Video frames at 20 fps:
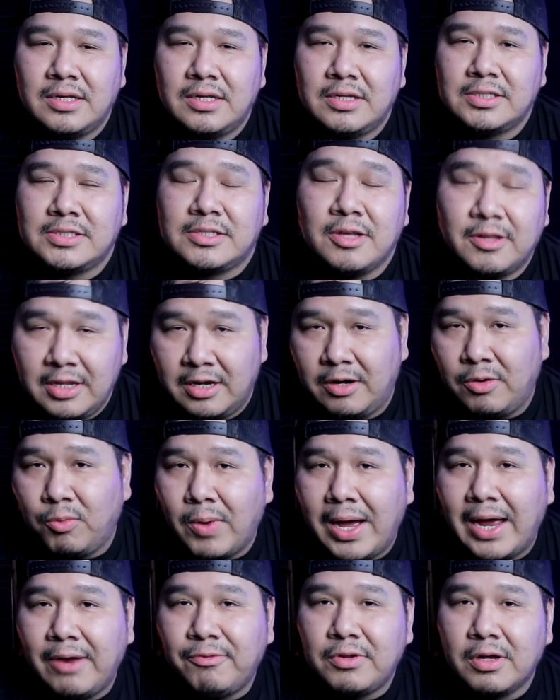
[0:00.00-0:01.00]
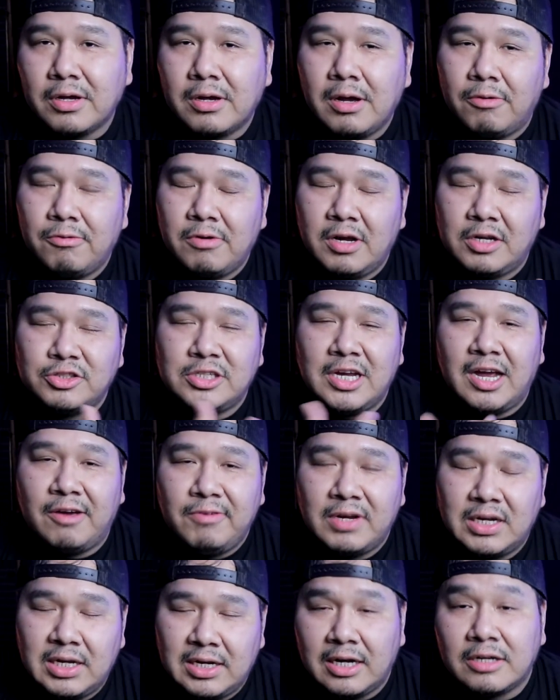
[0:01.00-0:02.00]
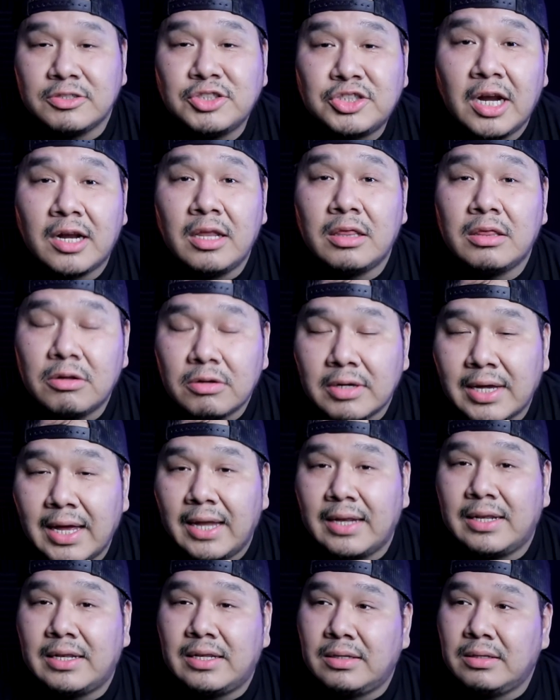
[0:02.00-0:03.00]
So then the wife took over on driving, and I was trying to look at